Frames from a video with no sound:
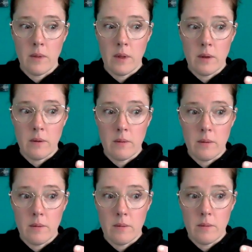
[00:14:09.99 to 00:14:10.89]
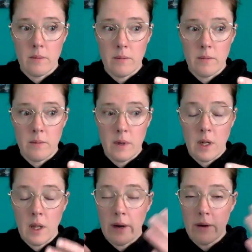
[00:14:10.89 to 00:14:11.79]
the
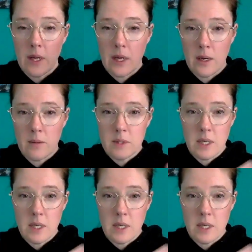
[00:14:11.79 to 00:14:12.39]
clarity comes,